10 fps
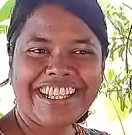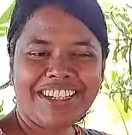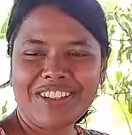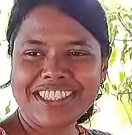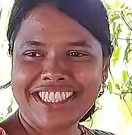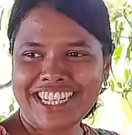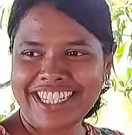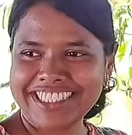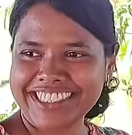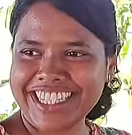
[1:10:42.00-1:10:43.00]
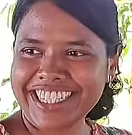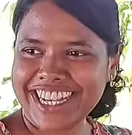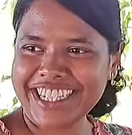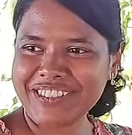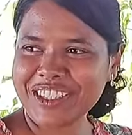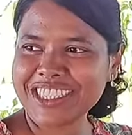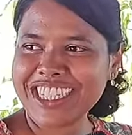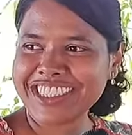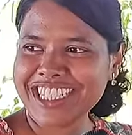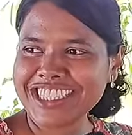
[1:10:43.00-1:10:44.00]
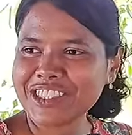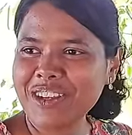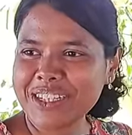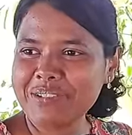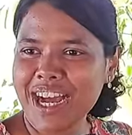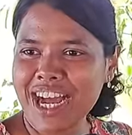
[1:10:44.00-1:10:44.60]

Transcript: That was really instant, right? Because I just thought in my